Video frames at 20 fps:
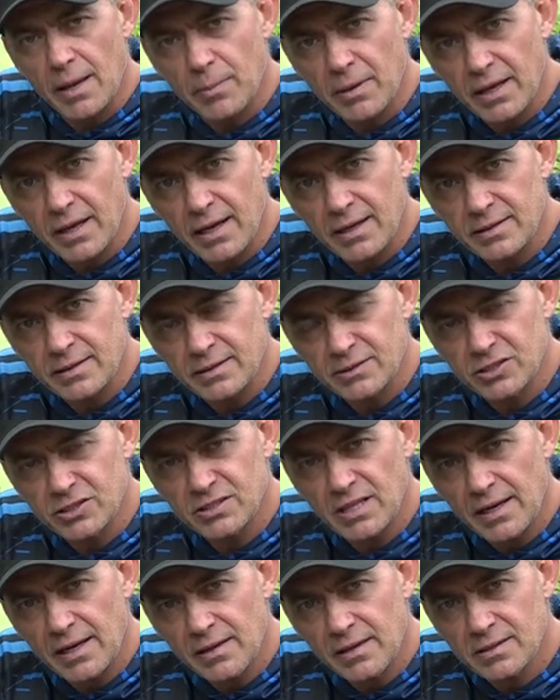applicator
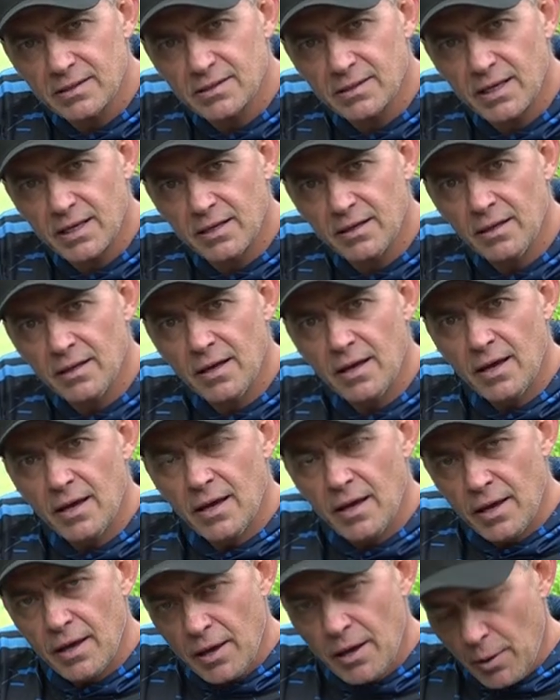just under the skin,
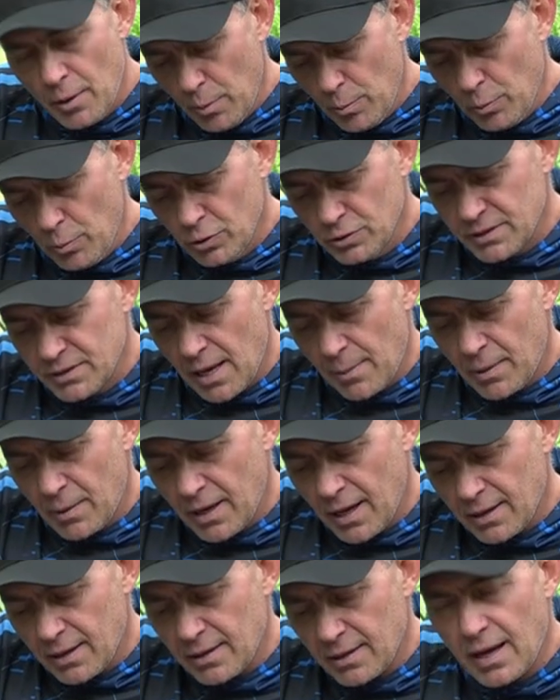pulls the
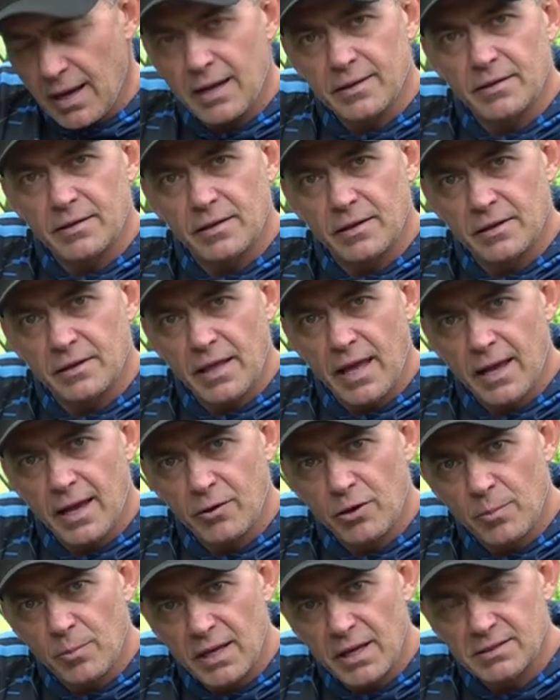applicator out, and the
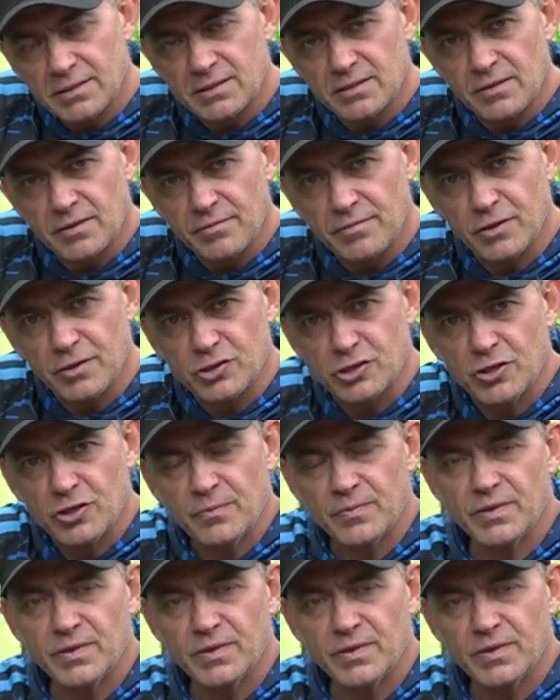tag remains in the fish.